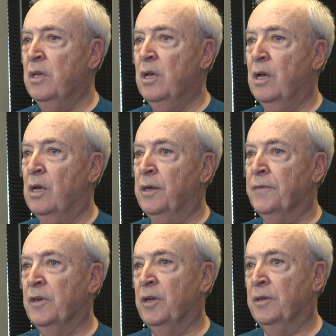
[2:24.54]

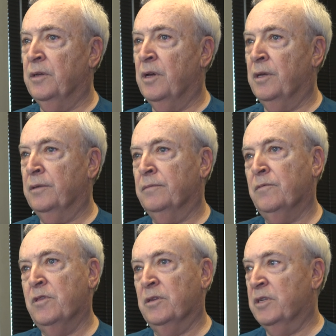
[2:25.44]

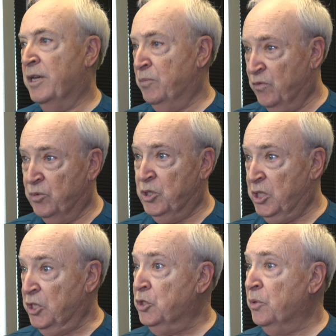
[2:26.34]
the type of
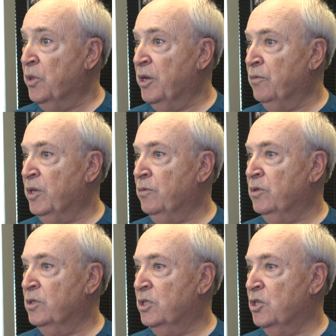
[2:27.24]
procedure that we
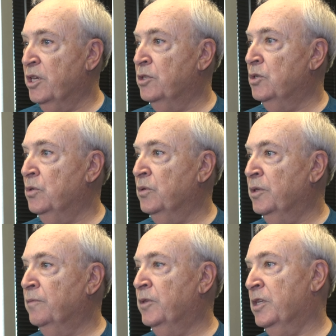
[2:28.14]
would suggest
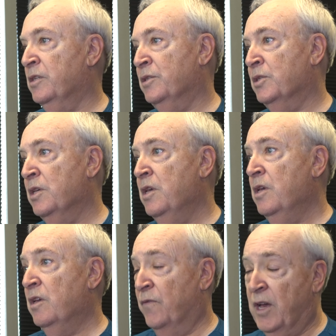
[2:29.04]
doing, because
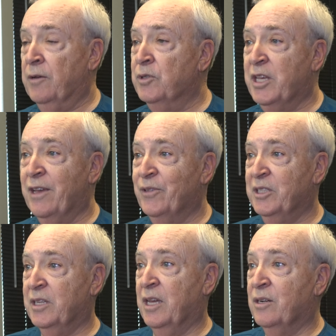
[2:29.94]
if I was
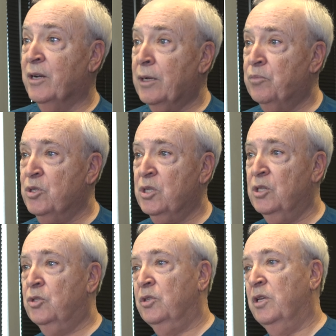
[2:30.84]
having a cataract
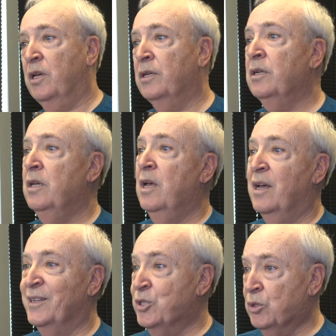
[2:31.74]
procedure done,
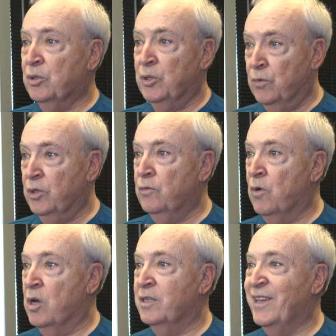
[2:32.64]
I certainly would
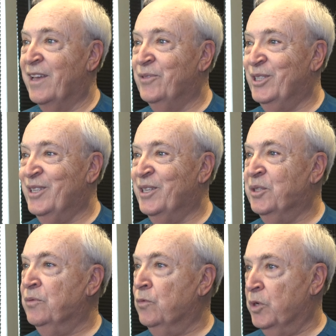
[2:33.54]
want to have it
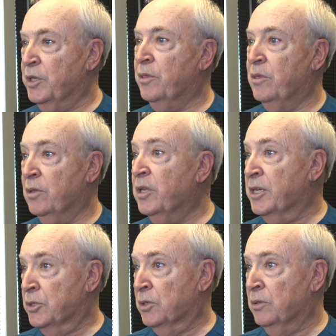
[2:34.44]
done with the
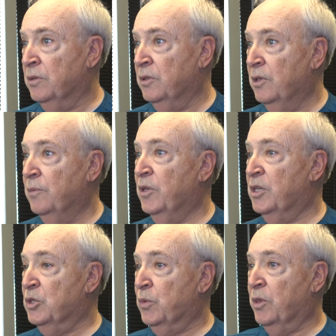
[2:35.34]
laser,
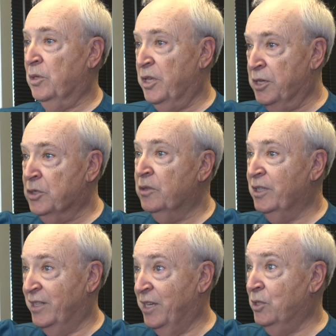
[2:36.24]
because with the laser
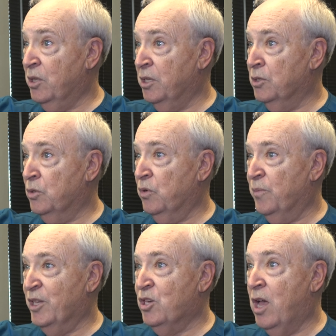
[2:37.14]
it takes things to a
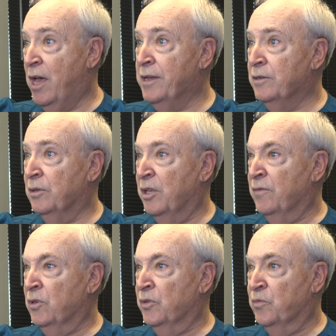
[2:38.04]
much higher
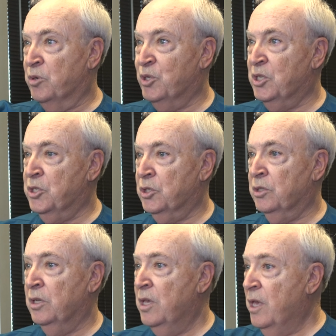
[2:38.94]
level of
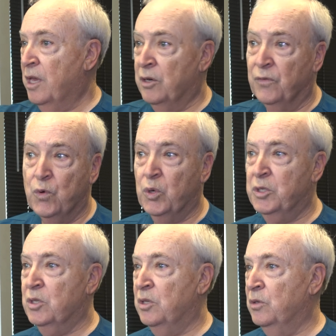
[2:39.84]
precision and
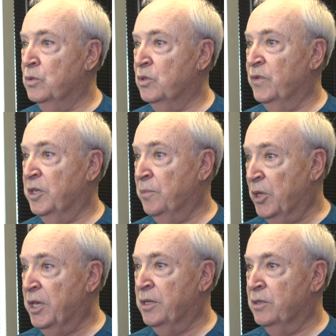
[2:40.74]
avoids the use of any
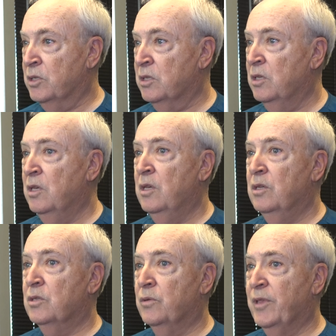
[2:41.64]
blades.
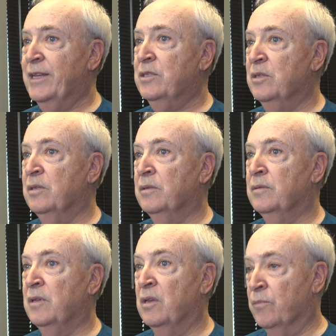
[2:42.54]
So that's
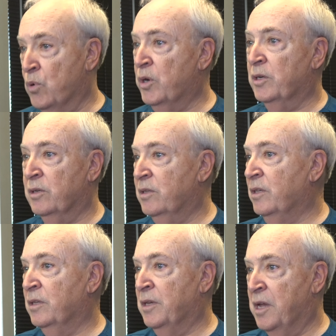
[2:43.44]
an important
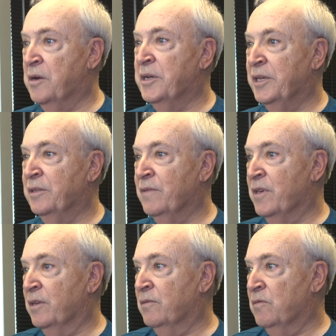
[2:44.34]
area
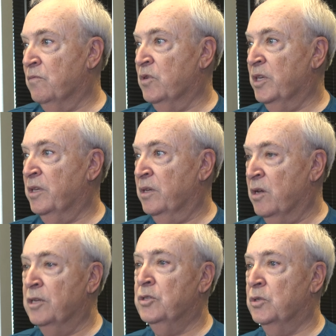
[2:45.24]
that we
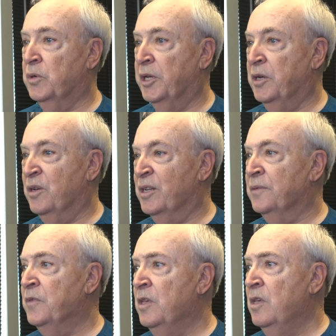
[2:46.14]
concentrate
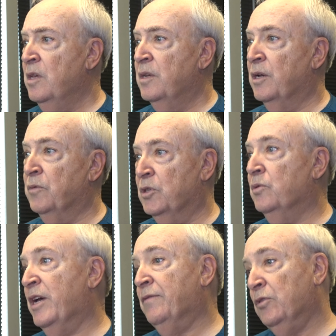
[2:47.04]
on. Now, we
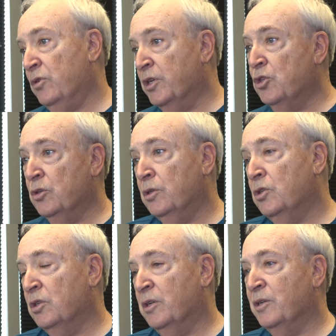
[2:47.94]
do have to look at your
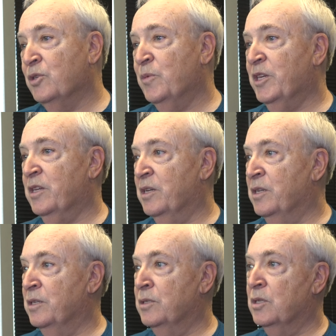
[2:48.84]
insurance,
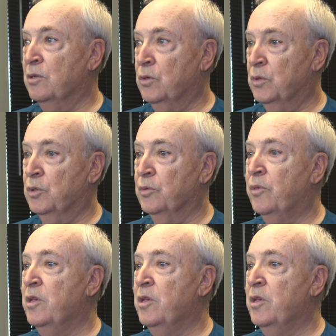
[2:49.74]
because in truth,